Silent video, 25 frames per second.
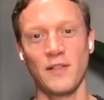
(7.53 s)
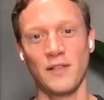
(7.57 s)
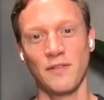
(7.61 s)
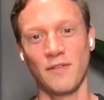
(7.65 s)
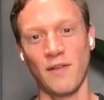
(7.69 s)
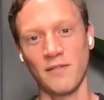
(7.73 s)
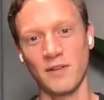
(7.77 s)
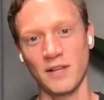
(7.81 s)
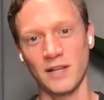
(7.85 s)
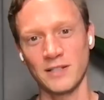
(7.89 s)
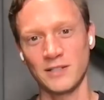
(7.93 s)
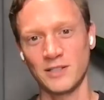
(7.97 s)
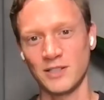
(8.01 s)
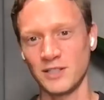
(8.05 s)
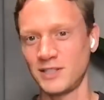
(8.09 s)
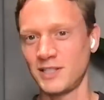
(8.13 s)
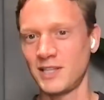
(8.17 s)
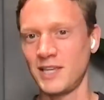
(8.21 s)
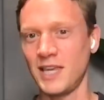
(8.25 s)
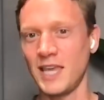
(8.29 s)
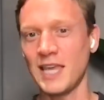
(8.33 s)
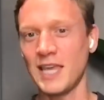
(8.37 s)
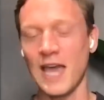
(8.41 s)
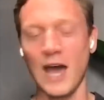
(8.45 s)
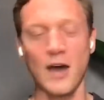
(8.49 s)
I'd love to just
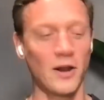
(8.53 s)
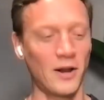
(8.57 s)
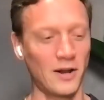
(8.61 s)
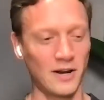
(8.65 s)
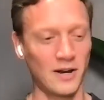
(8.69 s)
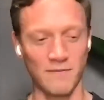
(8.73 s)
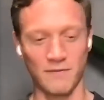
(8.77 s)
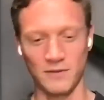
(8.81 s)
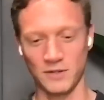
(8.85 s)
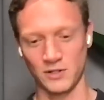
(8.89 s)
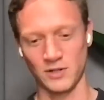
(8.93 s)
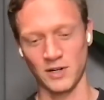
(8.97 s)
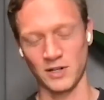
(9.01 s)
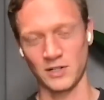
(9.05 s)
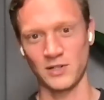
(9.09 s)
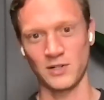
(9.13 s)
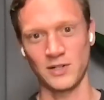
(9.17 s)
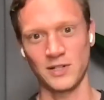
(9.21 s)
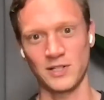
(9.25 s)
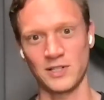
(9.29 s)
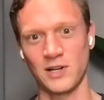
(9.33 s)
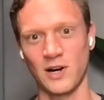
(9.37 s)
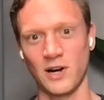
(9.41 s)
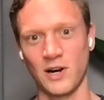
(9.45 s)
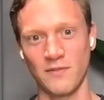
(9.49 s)
geek out on infrastructure to
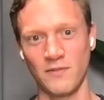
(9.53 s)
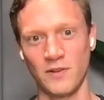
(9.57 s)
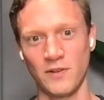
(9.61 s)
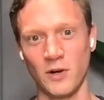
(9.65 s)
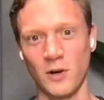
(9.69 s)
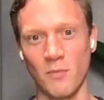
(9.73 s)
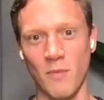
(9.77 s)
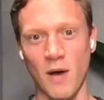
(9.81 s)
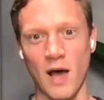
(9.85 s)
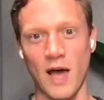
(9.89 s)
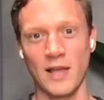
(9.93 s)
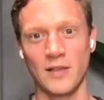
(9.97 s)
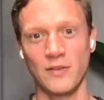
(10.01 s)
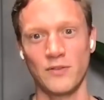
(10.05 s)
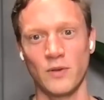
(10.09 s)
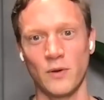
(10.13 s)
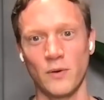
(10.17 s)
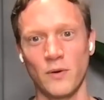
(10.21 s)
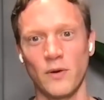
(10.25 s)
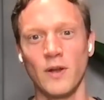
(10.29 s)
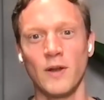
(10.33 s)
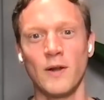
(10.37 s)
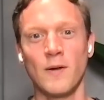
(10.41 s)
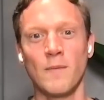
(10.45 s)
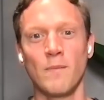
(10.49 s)
start, if you don't mind.
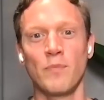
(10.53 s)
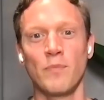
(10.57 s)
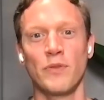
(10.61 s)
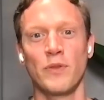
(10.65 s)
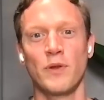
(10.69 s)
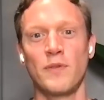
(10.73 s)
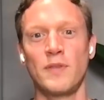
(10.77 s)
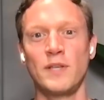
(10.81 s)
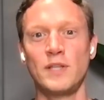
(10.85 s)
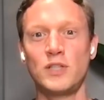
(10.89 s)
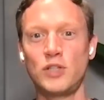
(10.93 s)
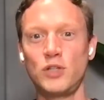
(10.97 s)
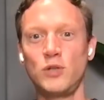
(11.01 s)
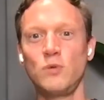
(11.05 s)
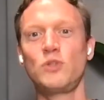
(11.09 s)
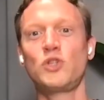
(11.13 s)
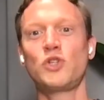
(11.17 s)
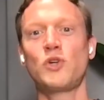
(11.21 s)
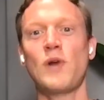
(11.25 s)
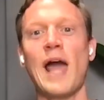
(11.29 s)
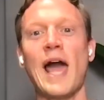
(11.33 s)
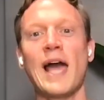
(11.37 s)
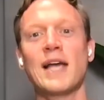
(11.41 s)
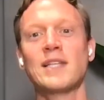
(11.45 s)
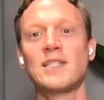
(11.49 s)
So, there are these two
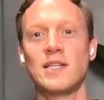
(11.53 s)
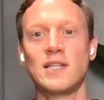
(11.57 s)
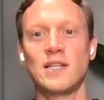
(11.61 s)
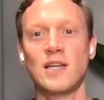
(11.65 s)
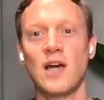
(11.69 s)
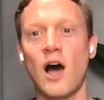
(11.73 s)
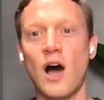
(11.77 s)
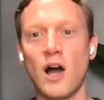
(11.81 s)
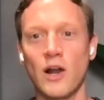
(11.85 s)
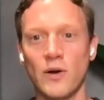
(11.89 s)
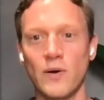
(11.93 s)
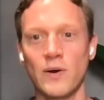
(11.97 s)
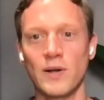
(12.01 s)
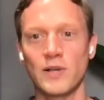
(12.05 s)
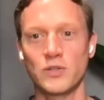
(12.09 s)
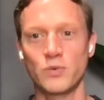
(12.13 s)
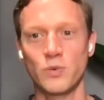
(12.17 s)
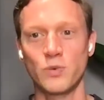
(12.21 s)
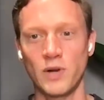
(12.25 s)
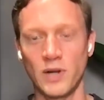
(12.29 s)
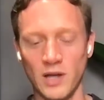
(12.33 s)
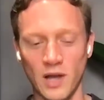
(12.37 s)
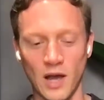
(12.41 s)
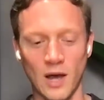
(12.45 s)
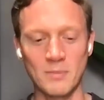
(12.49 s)
tracks in Congress
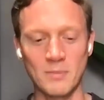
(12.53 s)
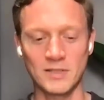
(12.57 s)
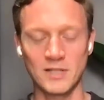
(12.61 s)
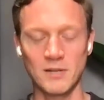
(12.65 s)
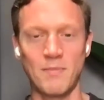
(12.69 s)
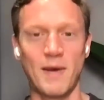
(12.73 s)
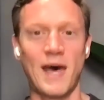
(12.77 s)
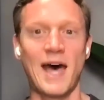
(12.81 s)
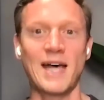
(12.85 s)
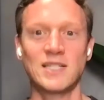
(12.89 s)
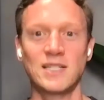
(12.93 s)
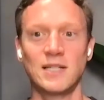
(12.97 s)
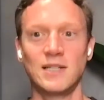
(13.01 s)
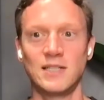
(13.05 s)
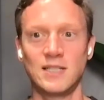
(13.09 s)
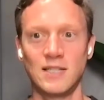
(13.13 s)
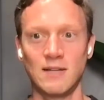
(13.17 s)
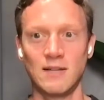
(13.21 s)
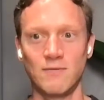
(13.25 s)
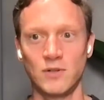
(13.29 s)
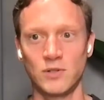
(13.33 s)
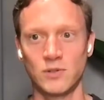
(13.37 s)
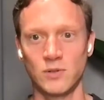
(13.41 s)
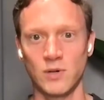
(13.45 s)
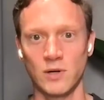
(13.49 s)
when it comes to passing this
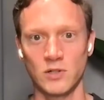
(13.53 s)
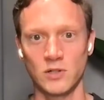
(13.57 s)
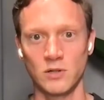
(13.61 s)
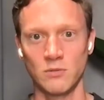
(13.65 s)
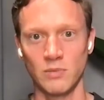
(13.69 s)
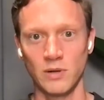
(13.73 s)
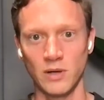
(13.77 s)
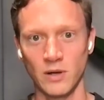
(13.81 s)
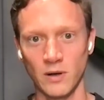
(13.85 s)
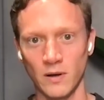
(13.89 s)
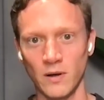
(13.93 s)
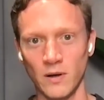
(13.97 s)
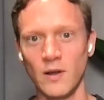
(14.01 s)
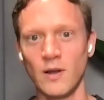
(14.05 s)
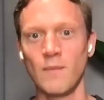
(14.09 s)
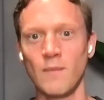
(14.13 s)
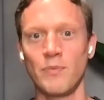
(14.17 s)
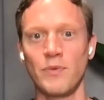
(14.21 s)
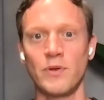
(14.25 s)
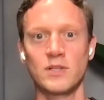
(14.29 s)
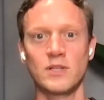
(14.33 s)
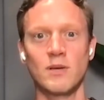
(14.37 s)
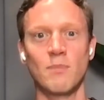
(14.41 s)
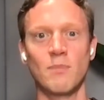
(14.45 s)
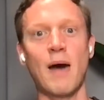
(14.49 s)
infrastructure bill.
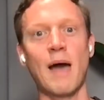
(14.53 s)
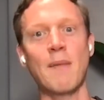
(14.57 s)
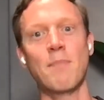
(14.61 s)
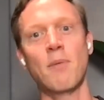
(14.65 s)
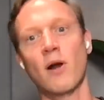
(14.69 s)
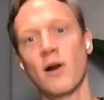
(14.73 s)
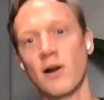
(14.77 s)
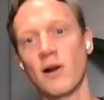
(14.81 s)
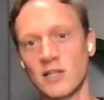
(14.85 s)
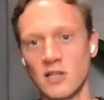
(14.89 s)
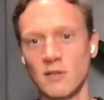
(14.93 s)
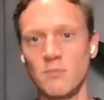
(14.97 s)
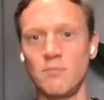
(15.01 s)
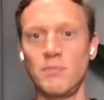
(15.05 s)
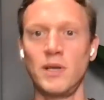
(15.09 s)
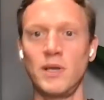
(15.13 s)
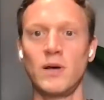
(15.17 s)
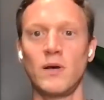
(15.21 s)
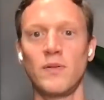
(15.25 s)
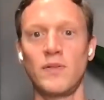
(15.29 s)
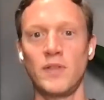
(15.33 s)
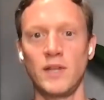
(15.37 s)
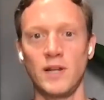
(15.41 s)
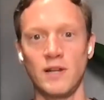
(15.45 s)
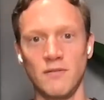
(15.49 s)
There's a bipartisan
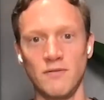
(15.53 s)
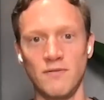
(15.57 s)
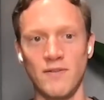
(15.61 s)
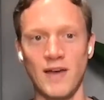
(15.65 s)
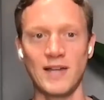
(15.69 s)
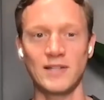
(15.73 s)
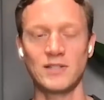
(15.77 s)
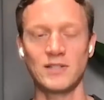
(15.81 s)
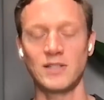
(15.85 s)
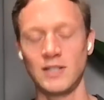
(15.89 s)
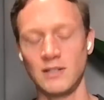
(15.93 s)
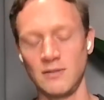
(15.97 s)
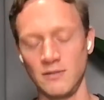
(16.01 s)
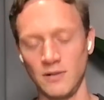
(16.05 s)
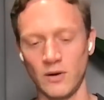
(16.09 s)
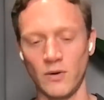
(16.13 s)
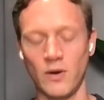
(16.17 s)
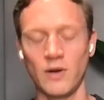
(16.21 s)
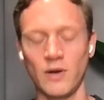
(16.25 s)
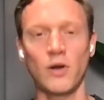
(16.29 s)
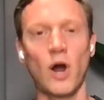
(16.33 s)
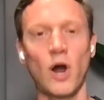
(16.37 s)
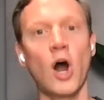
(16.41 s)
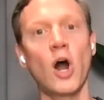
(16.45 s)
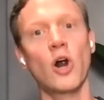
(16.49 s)
bill that invests in you
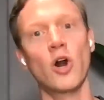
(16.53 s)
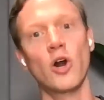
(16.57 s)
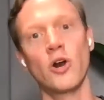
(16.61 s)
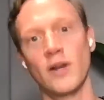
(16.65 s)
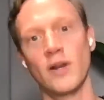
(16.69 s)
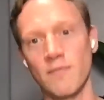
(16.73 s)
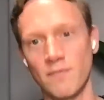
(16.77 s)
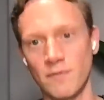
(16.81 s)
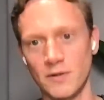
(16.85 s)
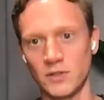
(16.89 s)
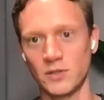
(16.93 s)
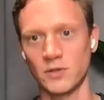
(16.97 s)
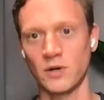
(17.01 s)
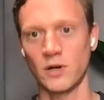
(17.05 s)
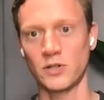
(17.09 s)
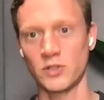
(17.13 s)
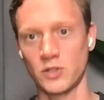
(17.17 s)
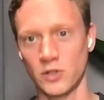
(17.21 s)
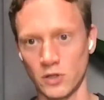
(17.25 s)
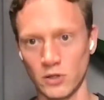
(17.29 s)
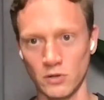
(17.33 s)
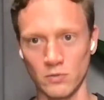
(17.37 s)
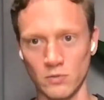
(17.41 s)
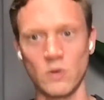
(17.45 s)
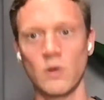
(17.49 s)
know hard
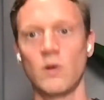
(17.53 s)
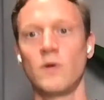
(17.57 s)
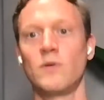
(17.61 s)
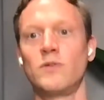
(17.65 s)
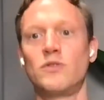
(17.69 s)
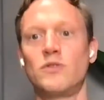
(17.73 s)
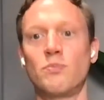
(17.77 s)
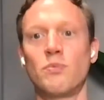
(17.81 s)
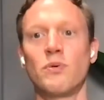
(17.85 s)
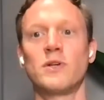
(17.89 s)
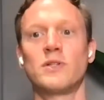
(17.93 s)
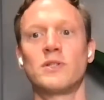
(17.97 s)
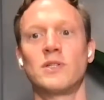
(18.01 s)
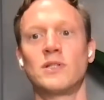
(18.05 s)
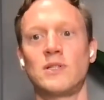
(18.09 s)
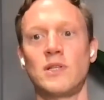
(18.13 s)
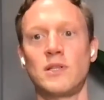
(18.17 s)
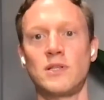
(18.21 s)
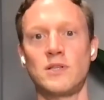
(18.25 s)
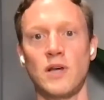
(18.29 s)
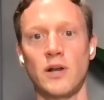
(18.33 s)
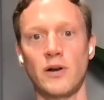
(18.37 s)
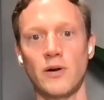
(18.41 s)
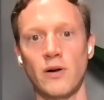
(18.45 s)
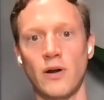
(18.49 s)
infrastructure, roads, bridges, et
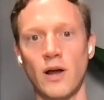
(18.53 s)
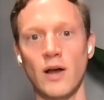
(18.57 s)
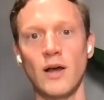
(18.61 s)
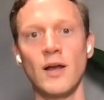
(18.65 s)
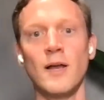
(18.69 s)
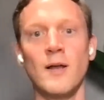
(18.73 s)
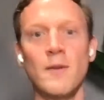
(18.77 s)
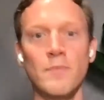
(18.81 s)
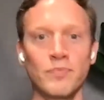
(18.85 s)
cetera.